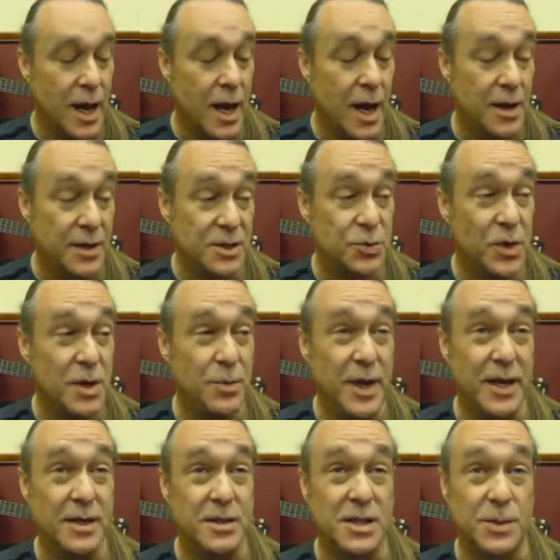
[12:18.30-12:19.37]
Uh, this would have
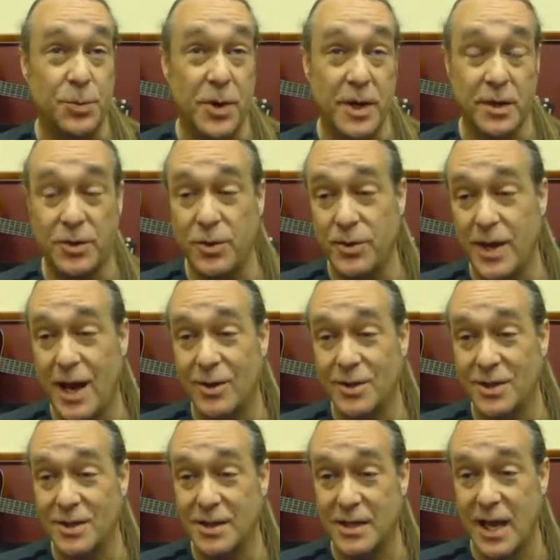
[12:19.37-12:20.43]
been in spring of two
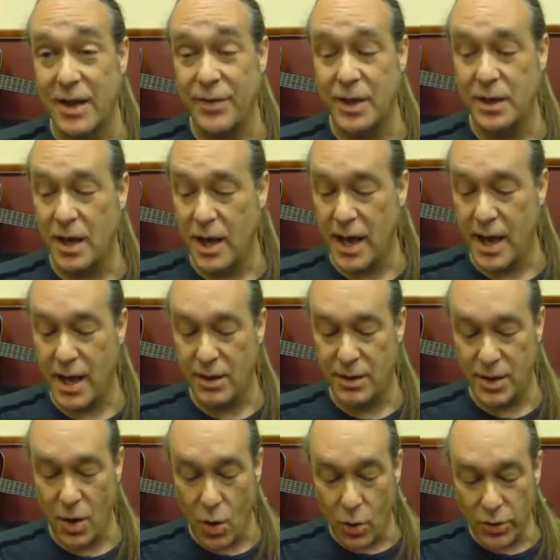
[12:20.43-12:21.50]
thousand seven.
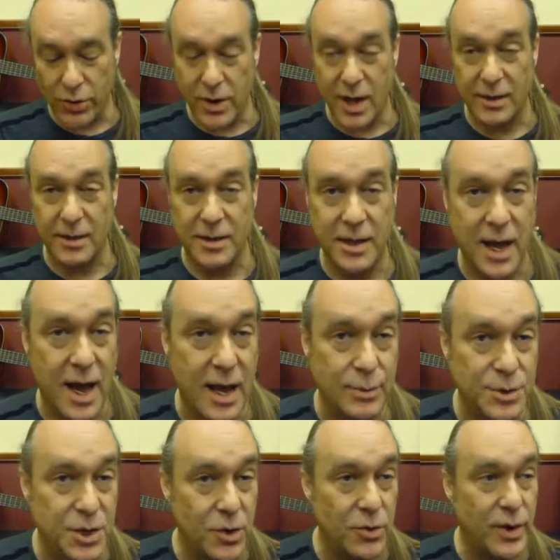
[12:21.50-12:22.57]
And the owner at the
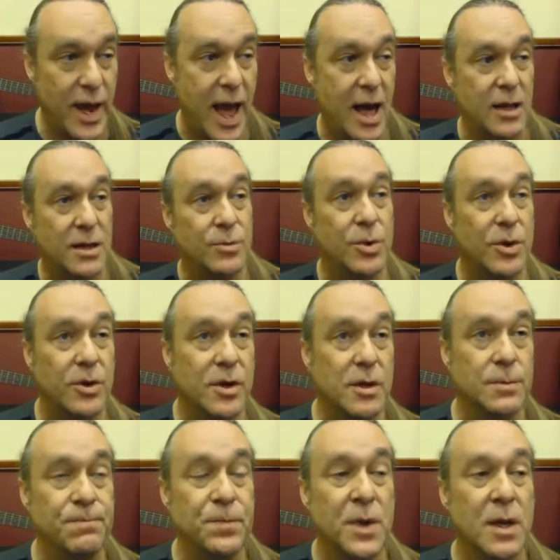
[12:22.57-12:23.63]
time, Joe
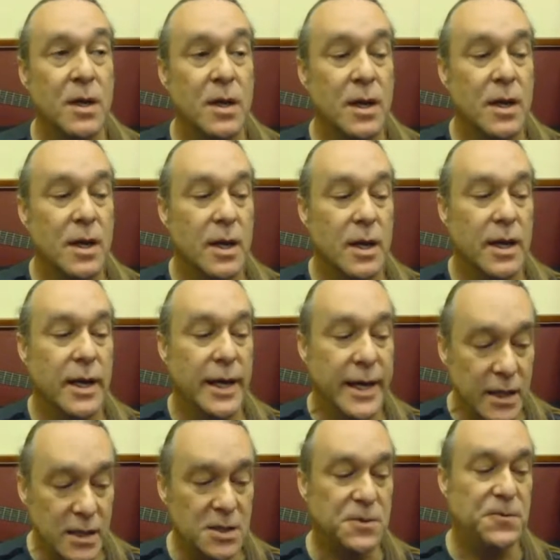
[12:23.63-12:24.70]
Gallenberger,
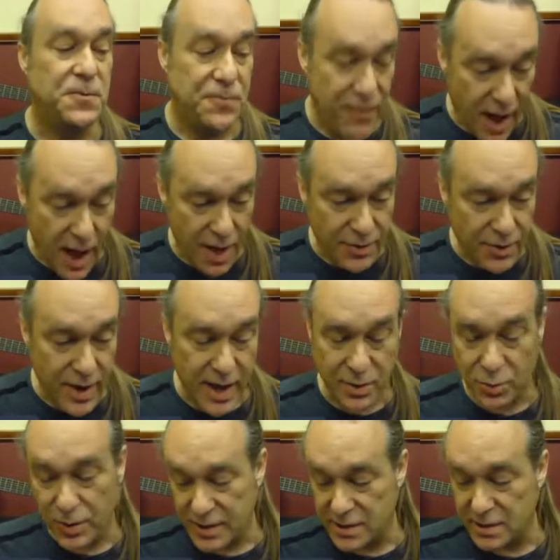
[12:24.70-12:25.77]
his father
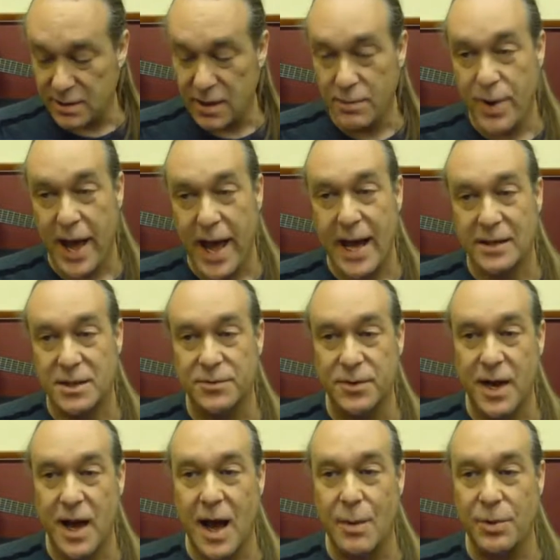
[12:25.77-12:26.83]
had recently passed
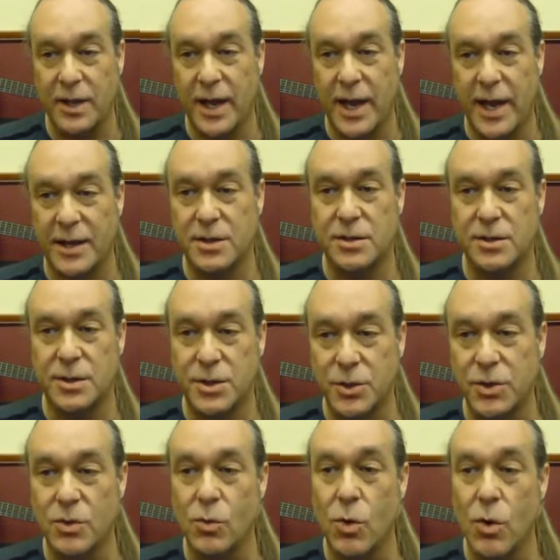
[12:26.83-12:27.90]
of complications
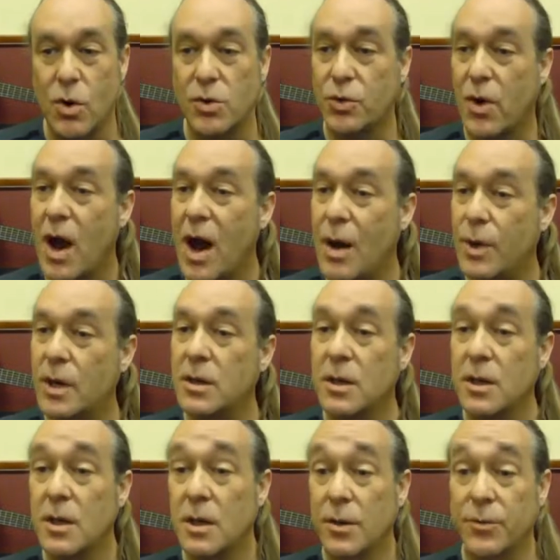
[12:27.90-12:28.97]
due to war trauma
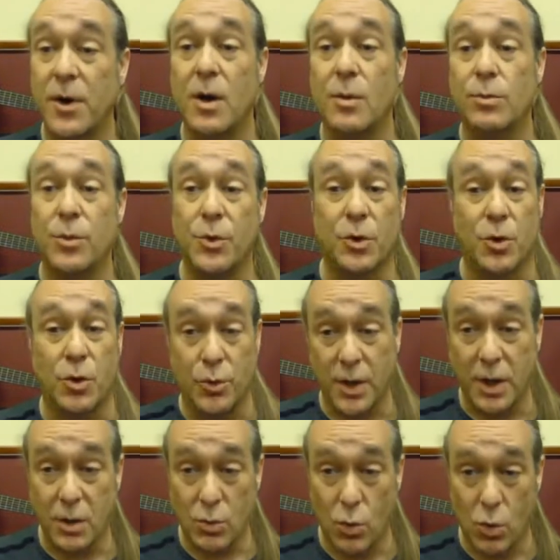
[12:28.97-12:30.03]
from mm. the
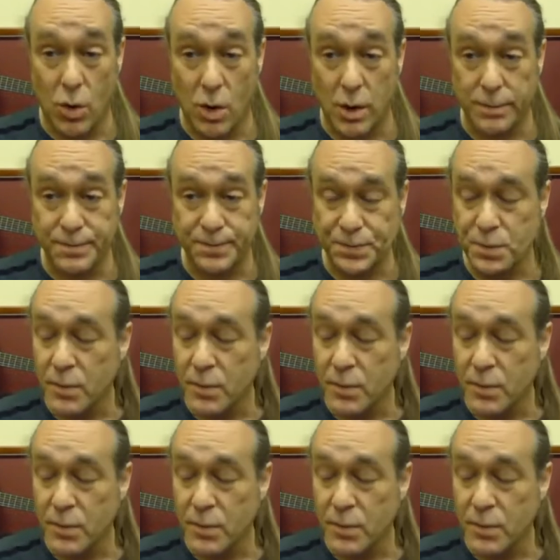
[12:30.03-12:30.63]
Korean War.